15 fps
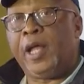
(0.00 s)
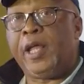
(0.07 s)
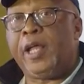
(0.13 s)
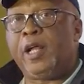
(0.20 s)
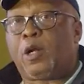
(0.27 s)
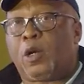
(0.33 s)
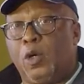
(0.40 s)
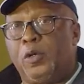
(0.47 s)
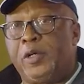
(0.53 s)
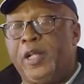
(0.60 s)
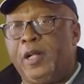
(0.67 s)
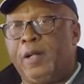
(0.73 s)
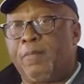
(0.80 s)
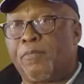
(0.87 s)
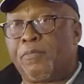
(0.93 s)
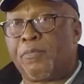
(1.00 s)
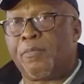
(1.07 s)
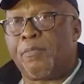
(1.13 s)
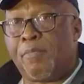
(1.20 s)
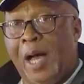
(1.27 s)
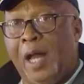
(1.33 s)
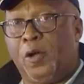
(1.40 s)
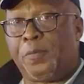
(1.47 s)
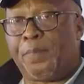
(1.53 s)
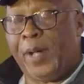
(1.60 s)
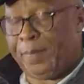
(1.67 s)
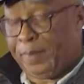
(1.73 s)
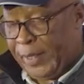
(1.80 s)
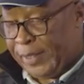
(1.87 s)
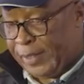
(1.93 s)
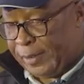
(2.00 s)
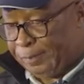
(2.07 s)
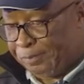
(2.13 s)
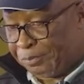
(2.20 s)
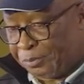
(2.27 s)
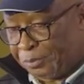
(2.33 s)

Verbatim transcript: including ballot papers.